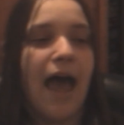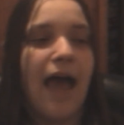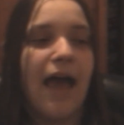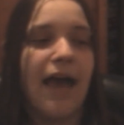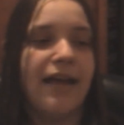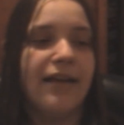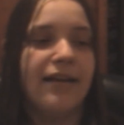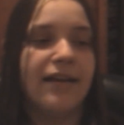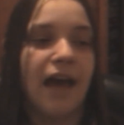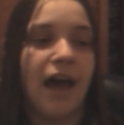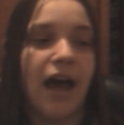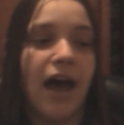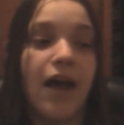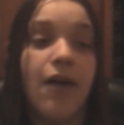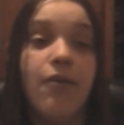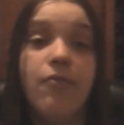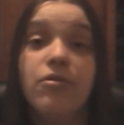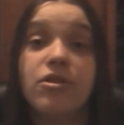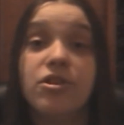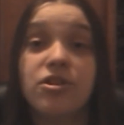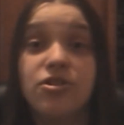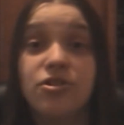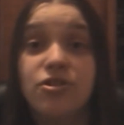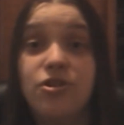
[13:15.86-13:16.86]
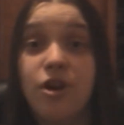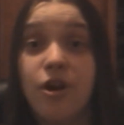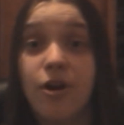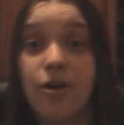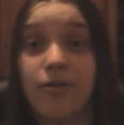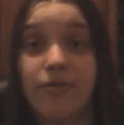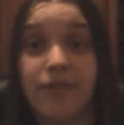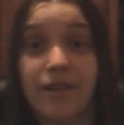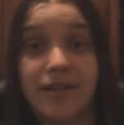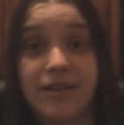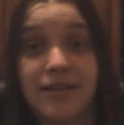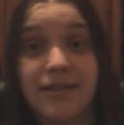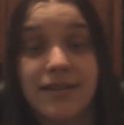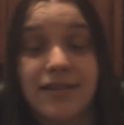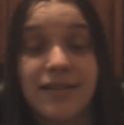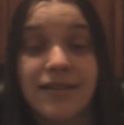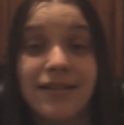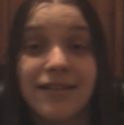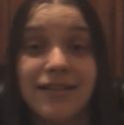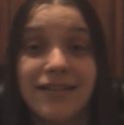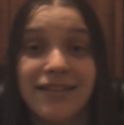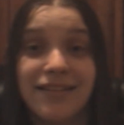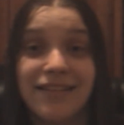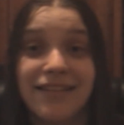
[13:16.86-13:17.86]
And I was
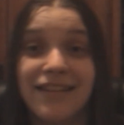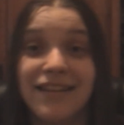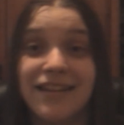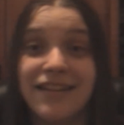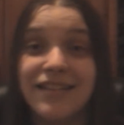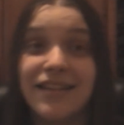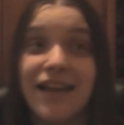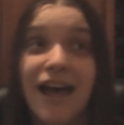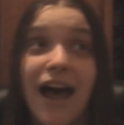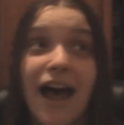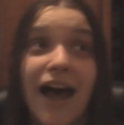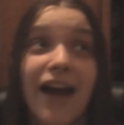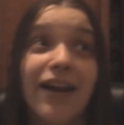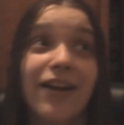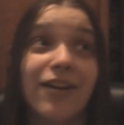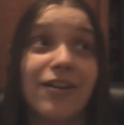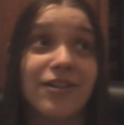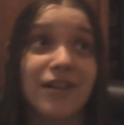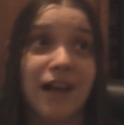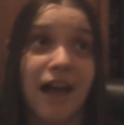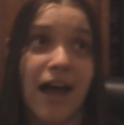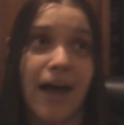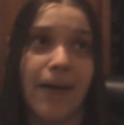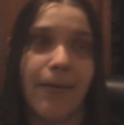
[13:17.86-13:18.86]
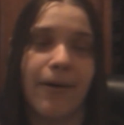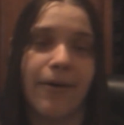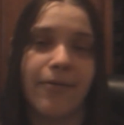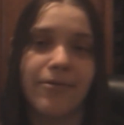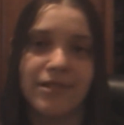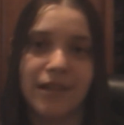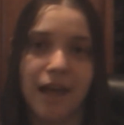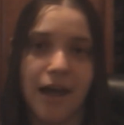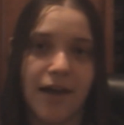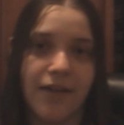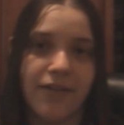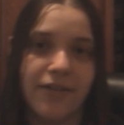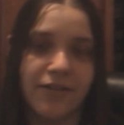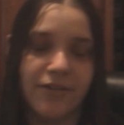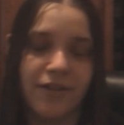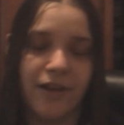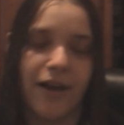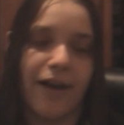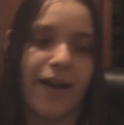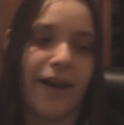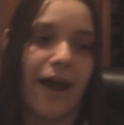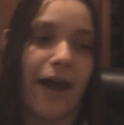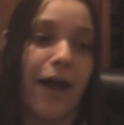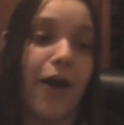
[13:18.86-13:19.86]
nervous the entire time. I was on the
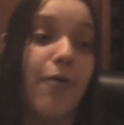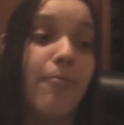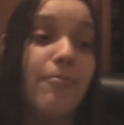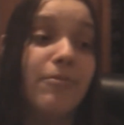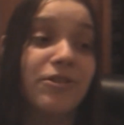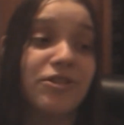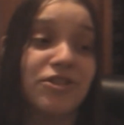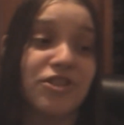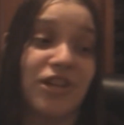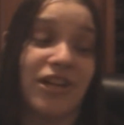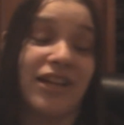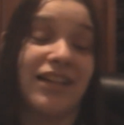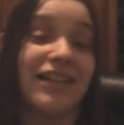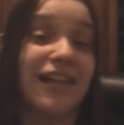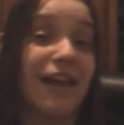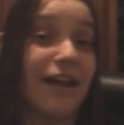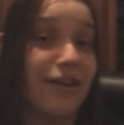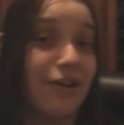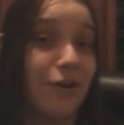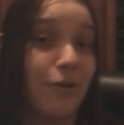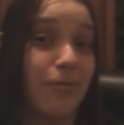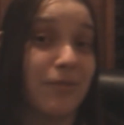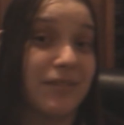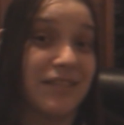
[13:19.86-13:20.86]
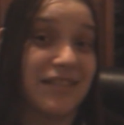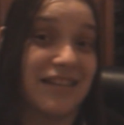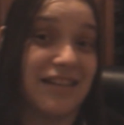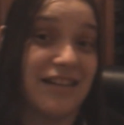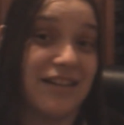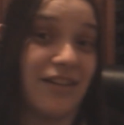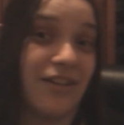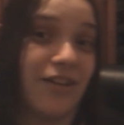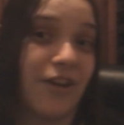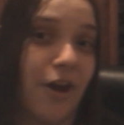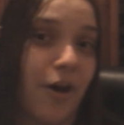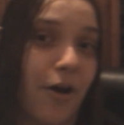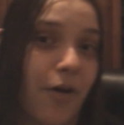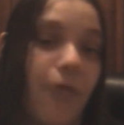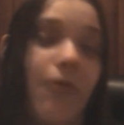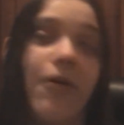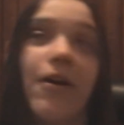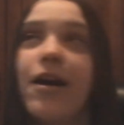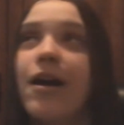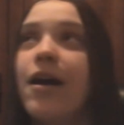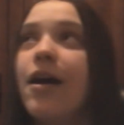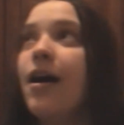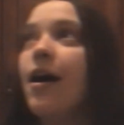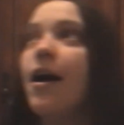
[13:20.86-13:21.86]
line. I almost chickened out and almost didn't
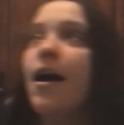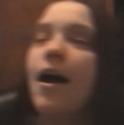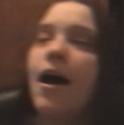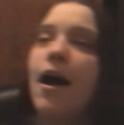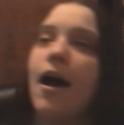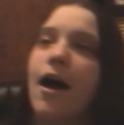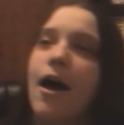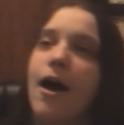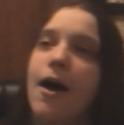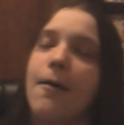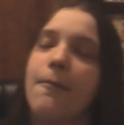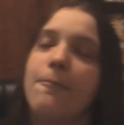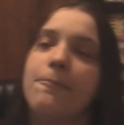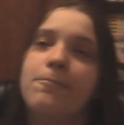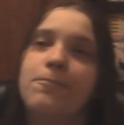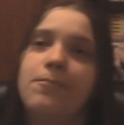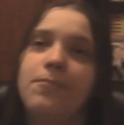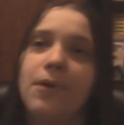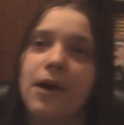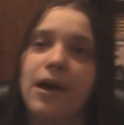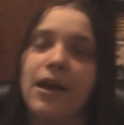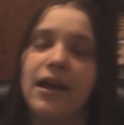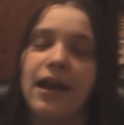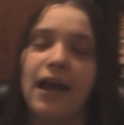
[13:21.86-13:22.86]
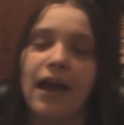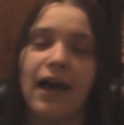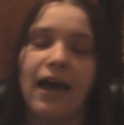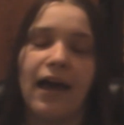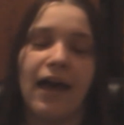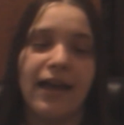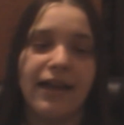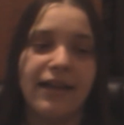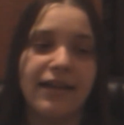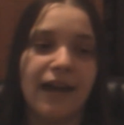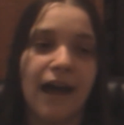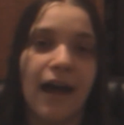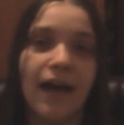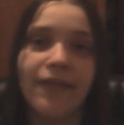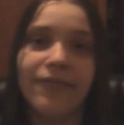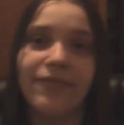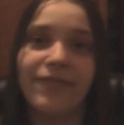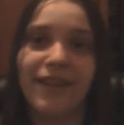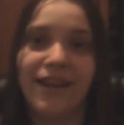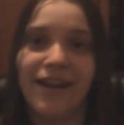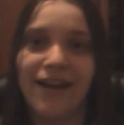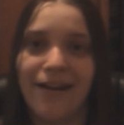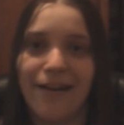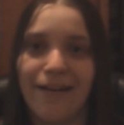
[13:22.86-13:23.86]
go. But I
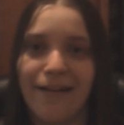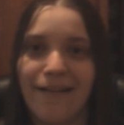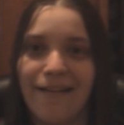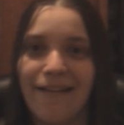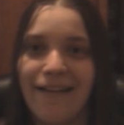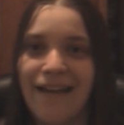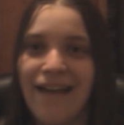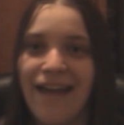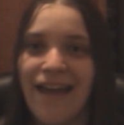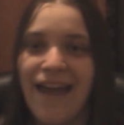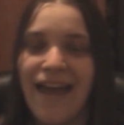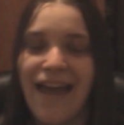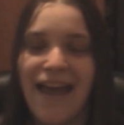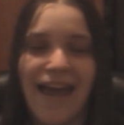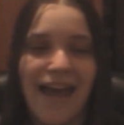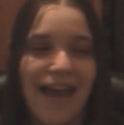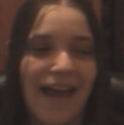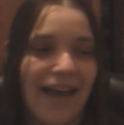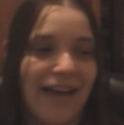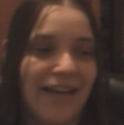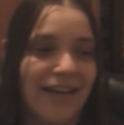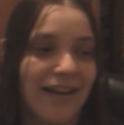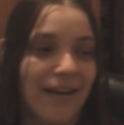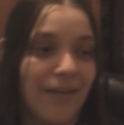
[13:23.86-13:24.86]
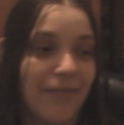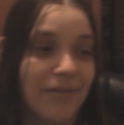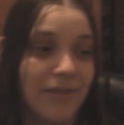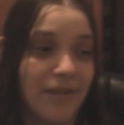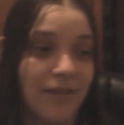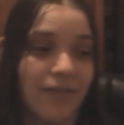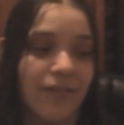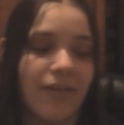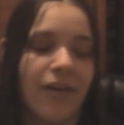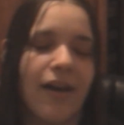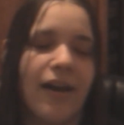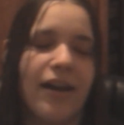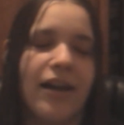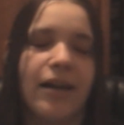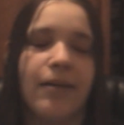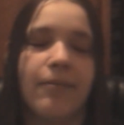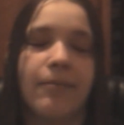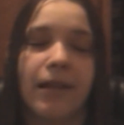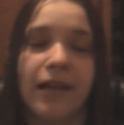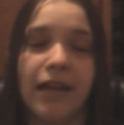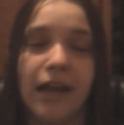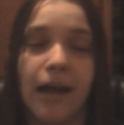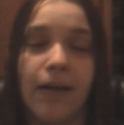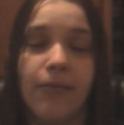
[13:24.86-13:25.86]
got there and I was on the line and
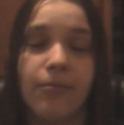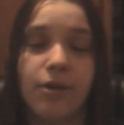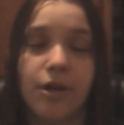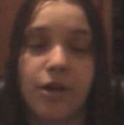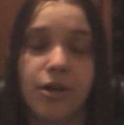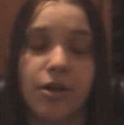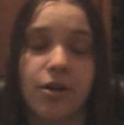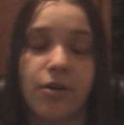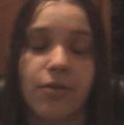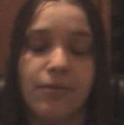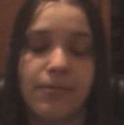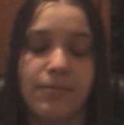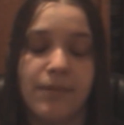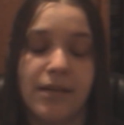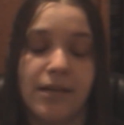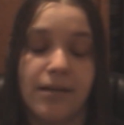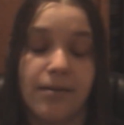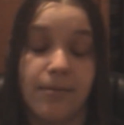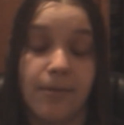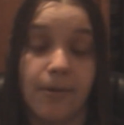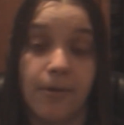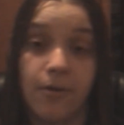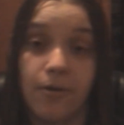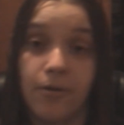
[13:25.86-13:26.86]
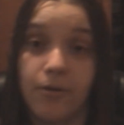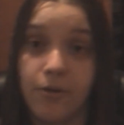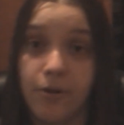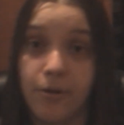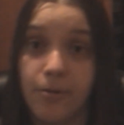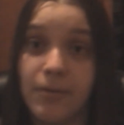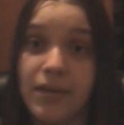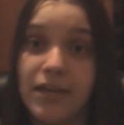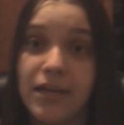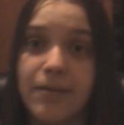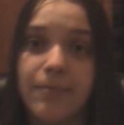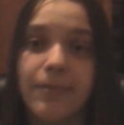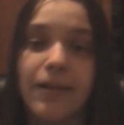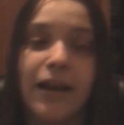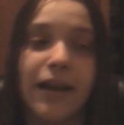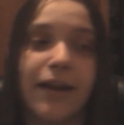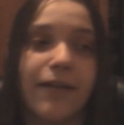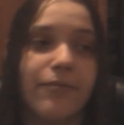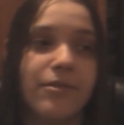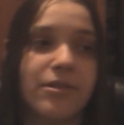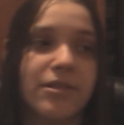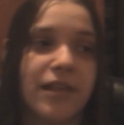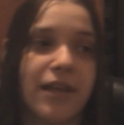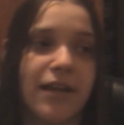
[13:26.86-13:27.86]
I'm like, I'm gonna go meet him. I'm going to go meet him. And
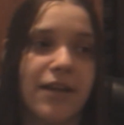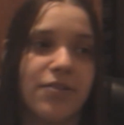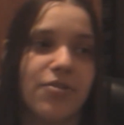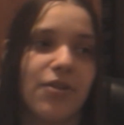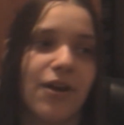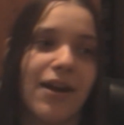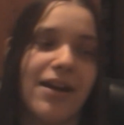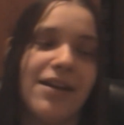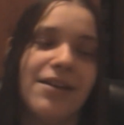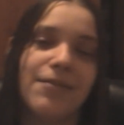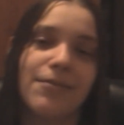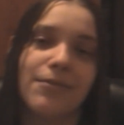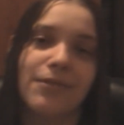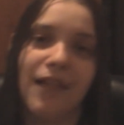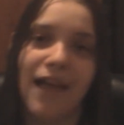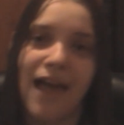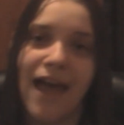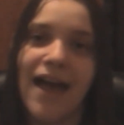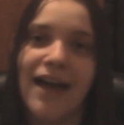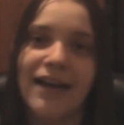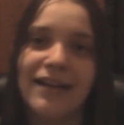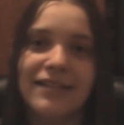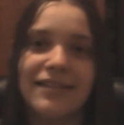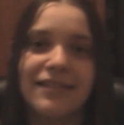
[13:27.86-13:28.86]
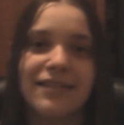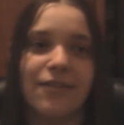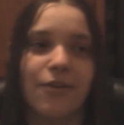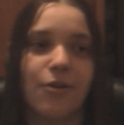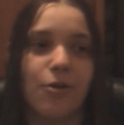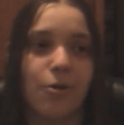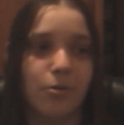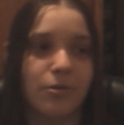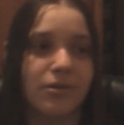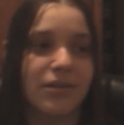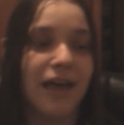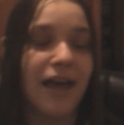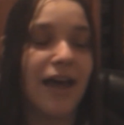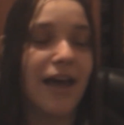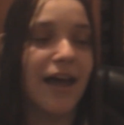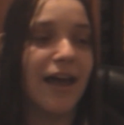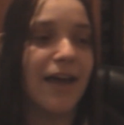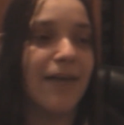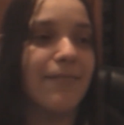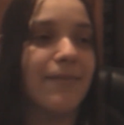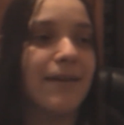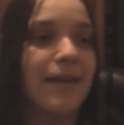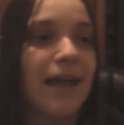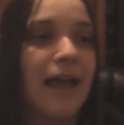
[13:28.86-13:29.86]
I was like trying to relax the whole
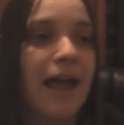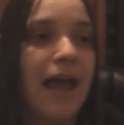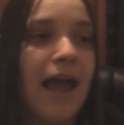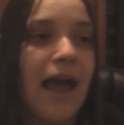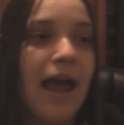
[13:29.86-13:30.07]
time. And